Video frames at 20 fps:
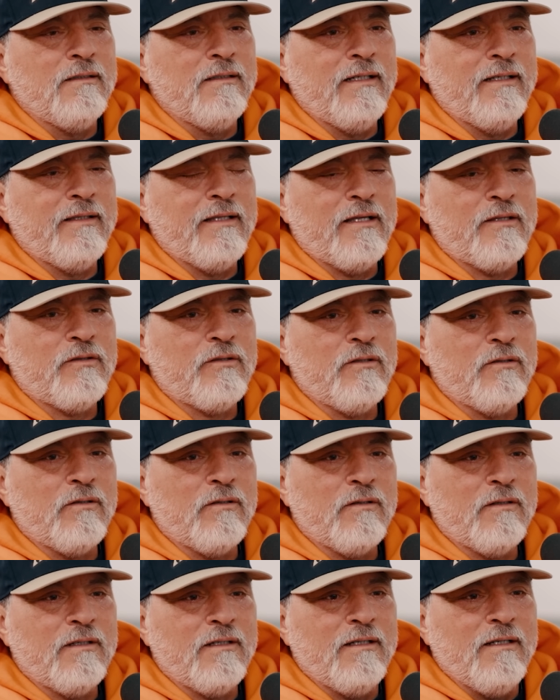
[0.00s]
And that
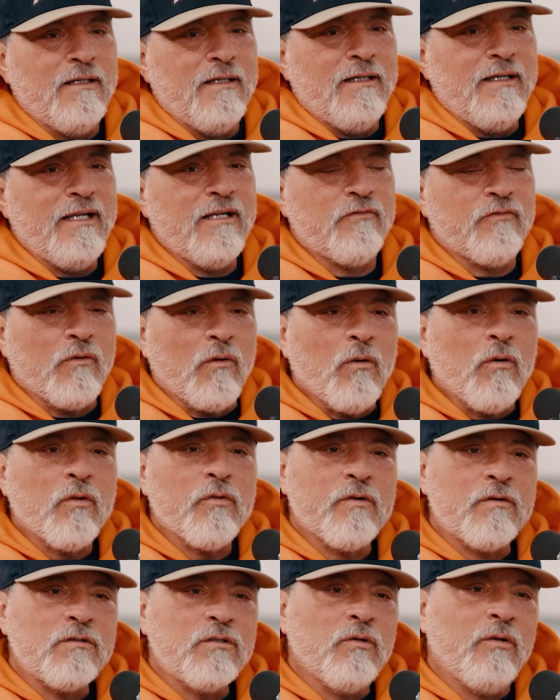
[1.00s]
if all
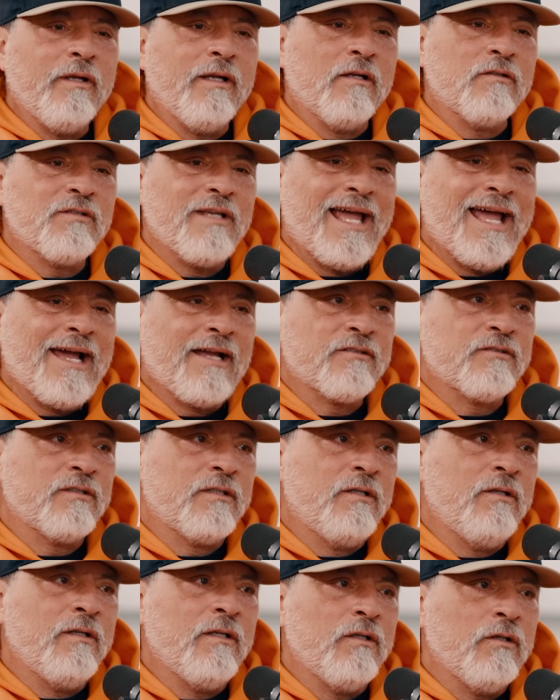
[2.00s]
they're doing is
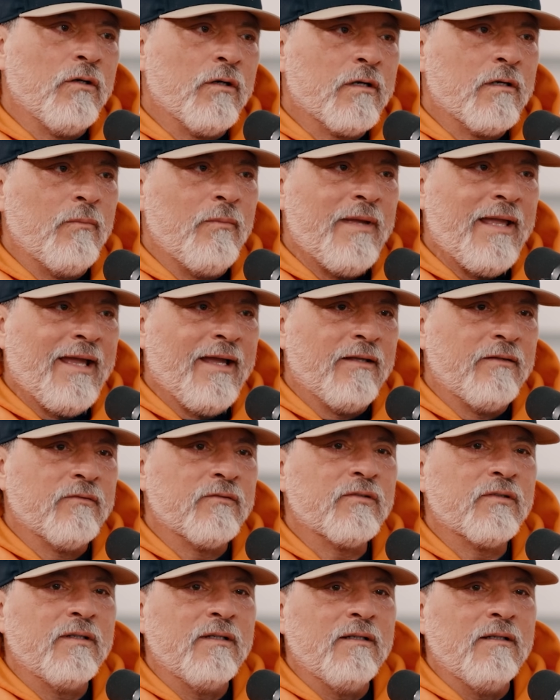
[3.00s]
executing your
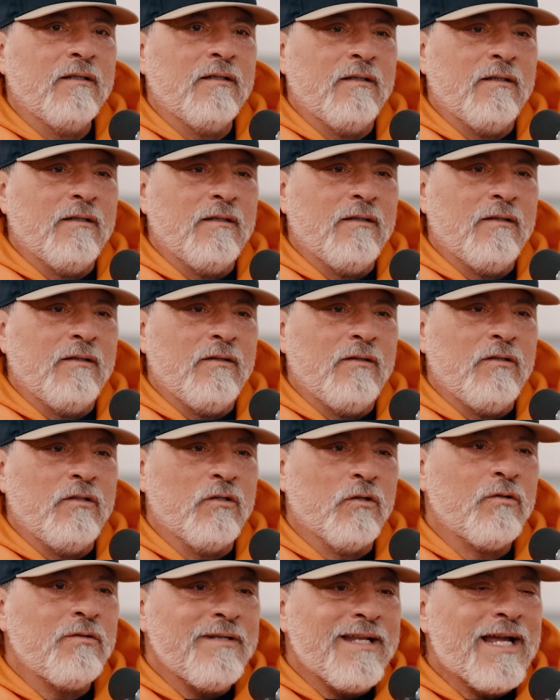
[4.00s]
commands,
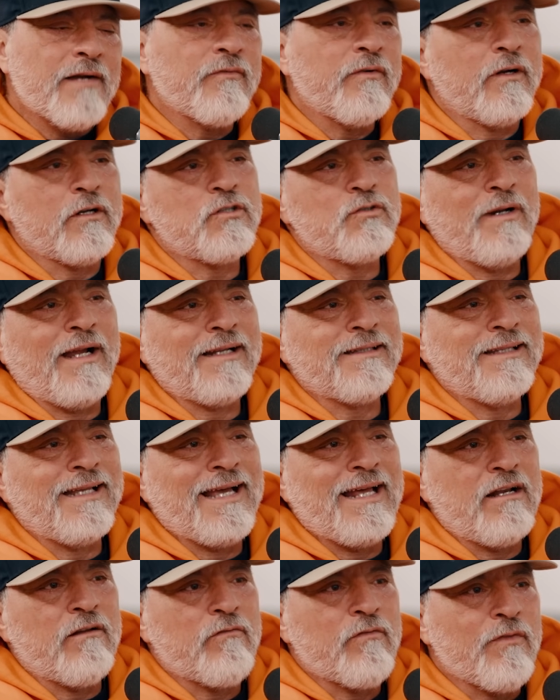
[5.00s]
you're never extracting
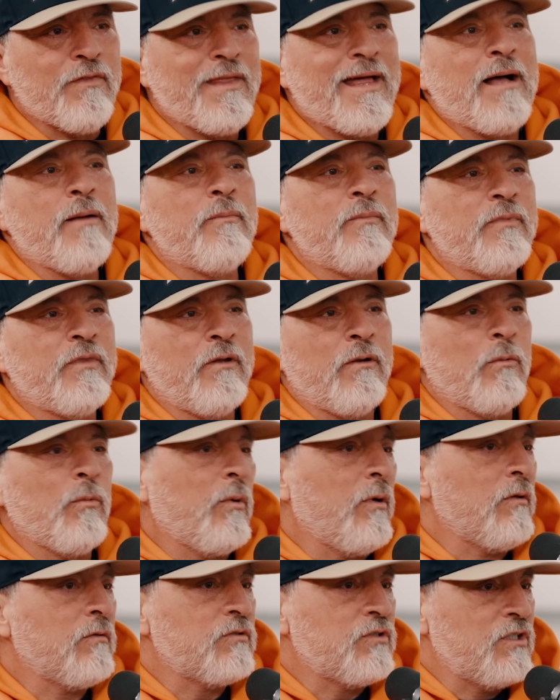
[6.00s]
out of them their
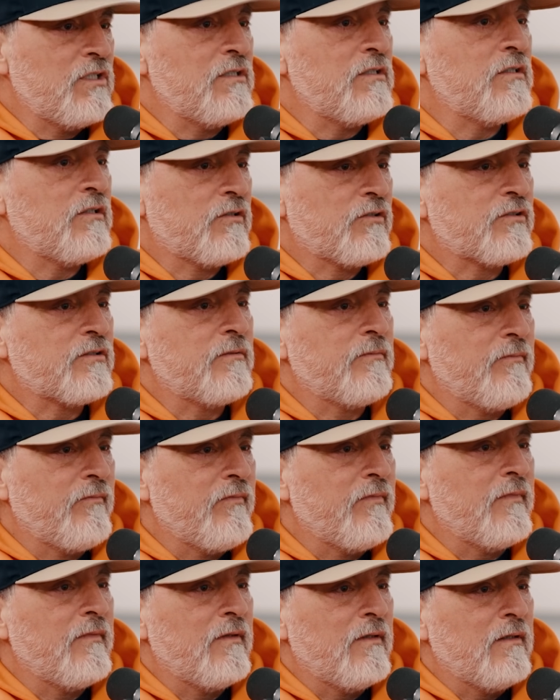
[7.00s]
real genius
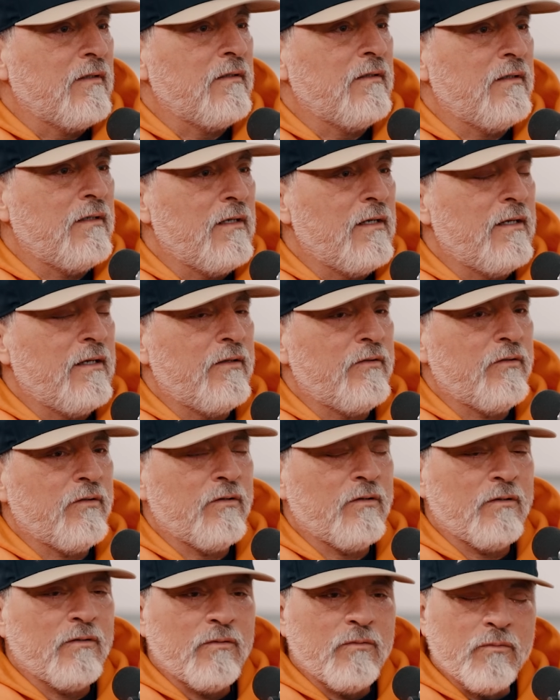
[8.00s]
and
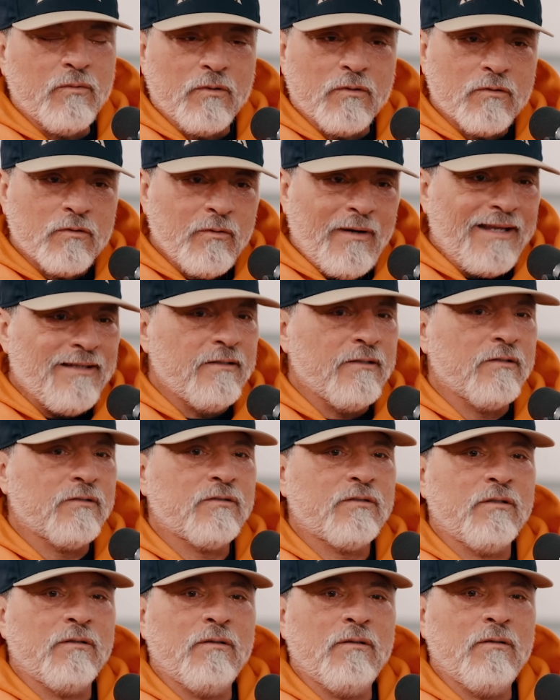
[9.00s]
their real
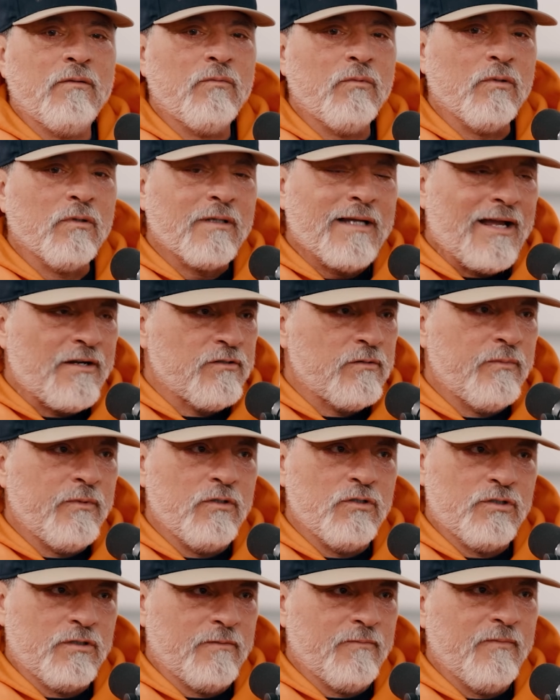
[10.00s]
greatness, their real
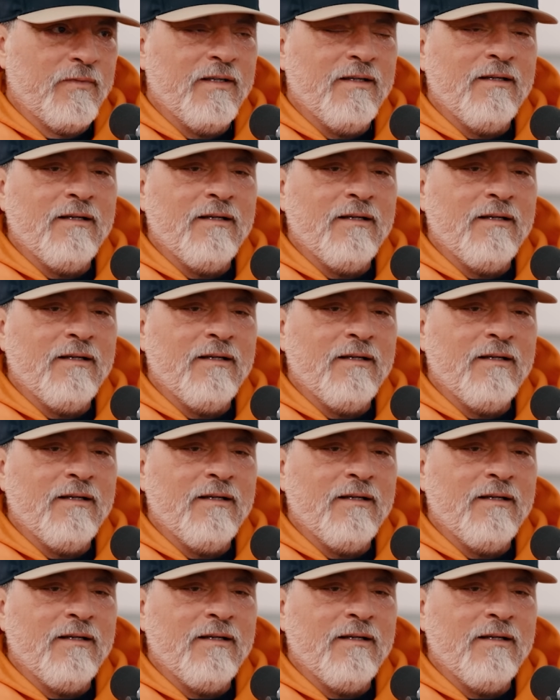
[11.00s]
contribution.